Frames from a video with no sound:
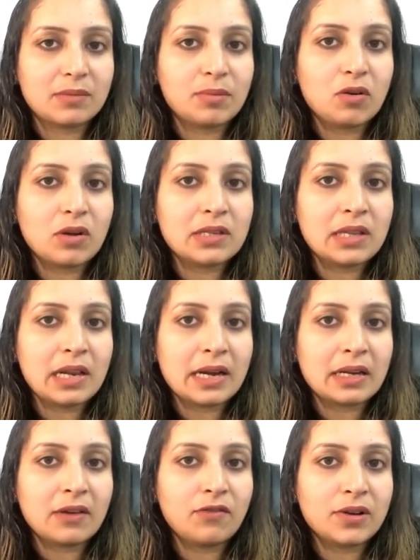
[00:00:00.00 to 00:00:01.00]
because the
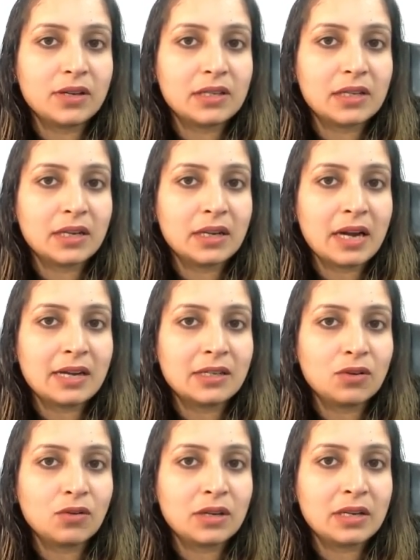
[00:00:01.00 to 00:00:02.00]
letter first here at
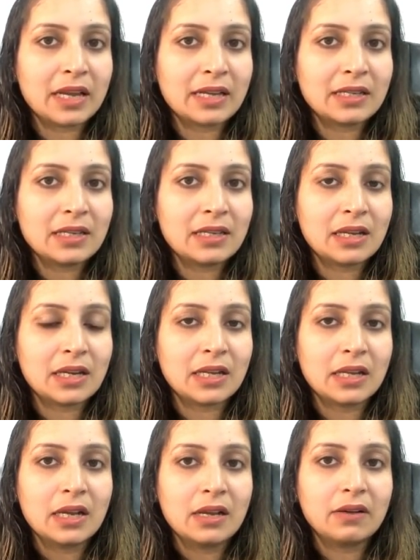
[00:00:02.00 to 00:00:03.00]
0th index is 3,
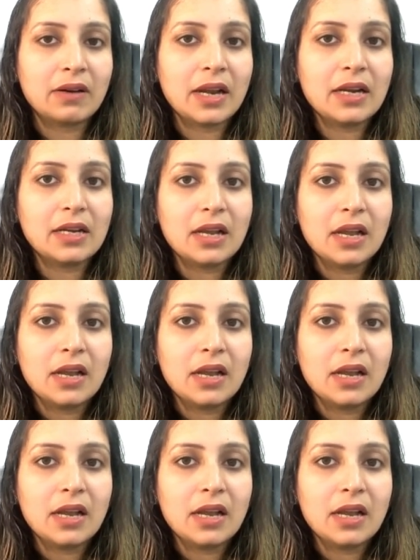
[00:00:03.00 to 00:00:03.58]
right?